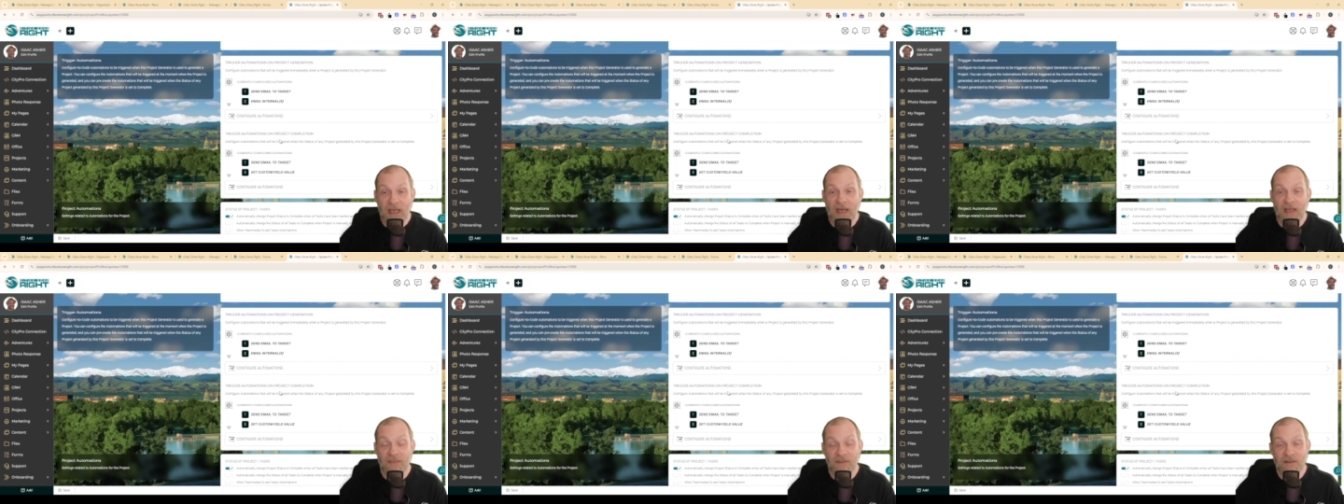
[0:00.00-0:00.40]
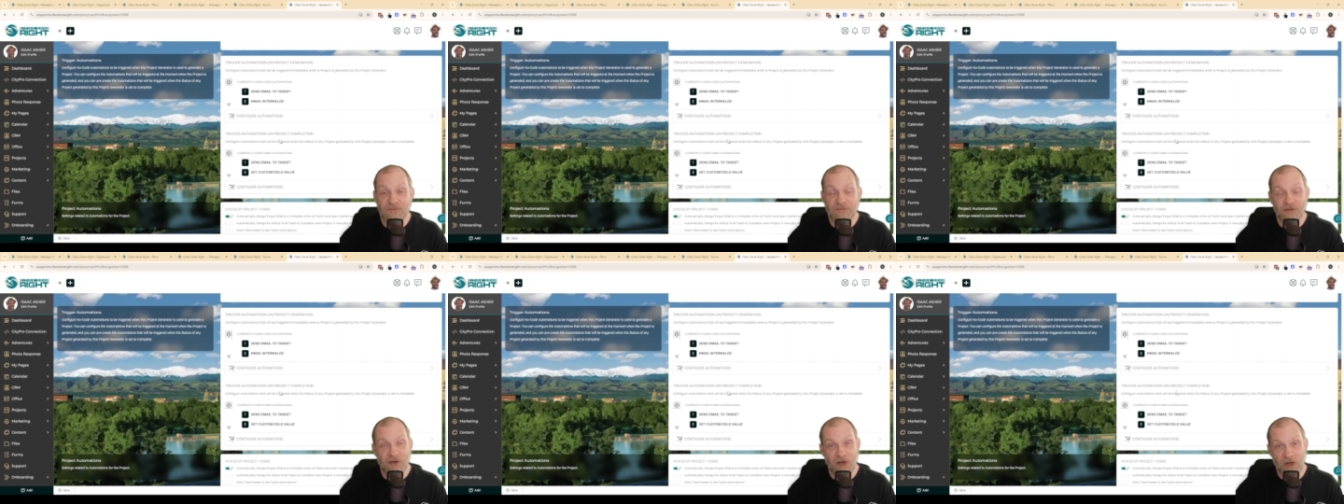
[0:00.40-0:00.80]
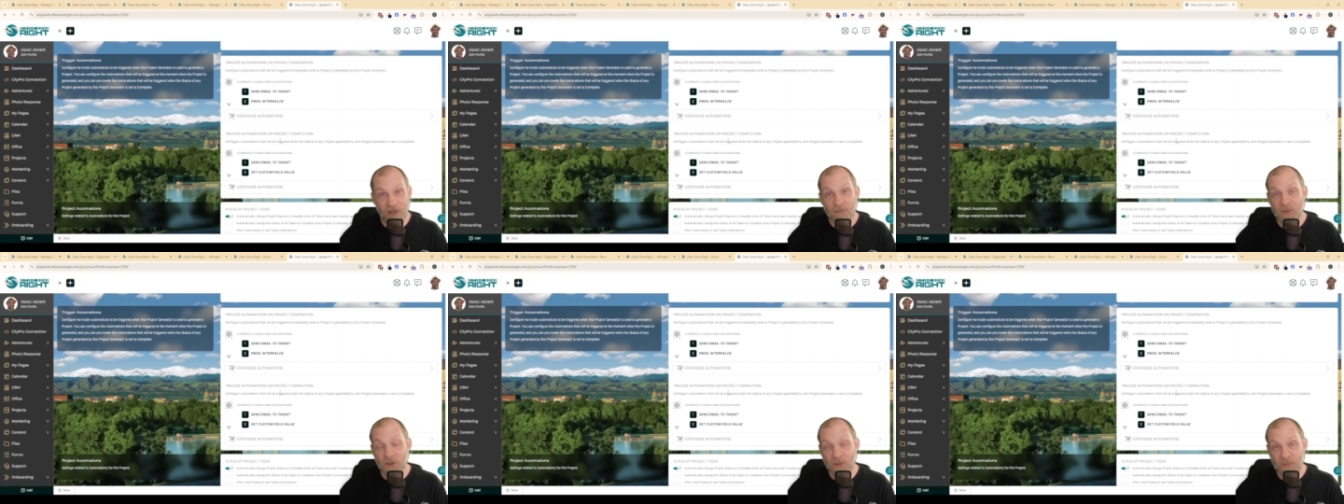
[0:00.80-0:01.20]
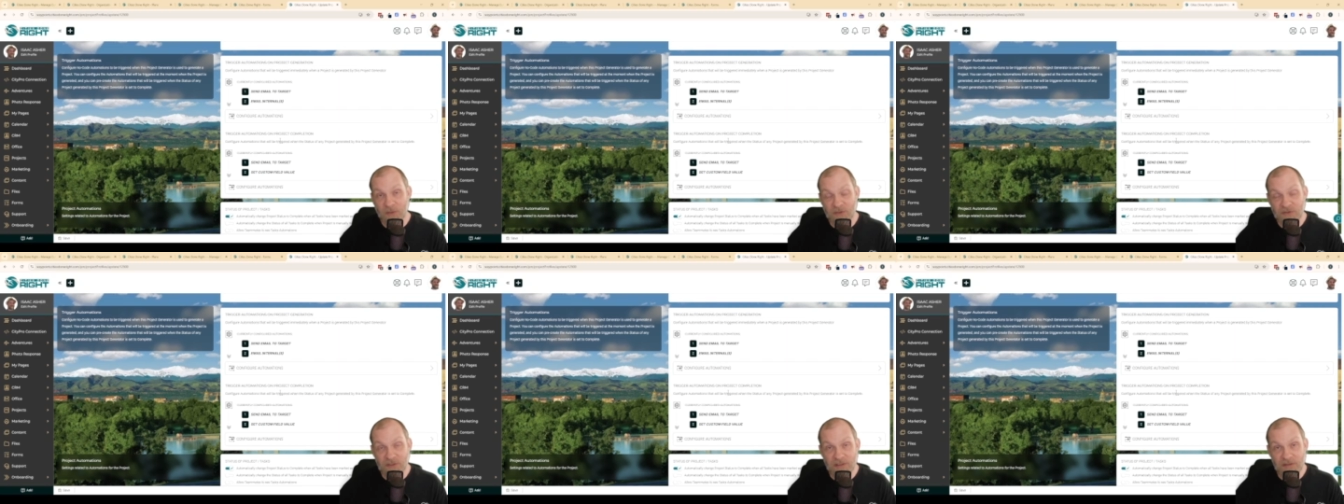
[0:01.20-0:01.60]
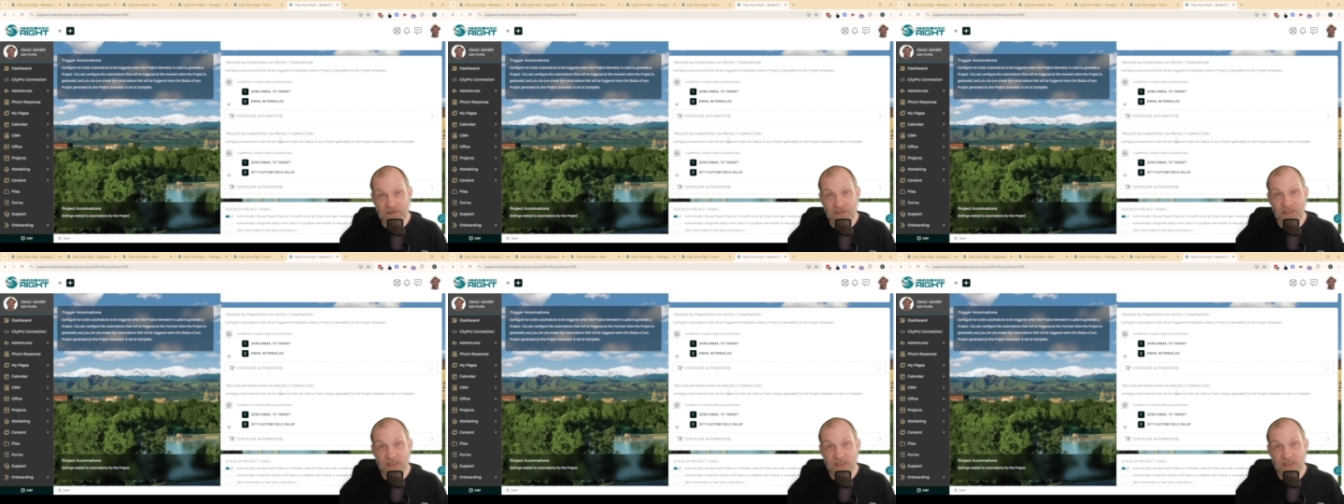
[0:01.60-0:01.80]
I think for our purposes,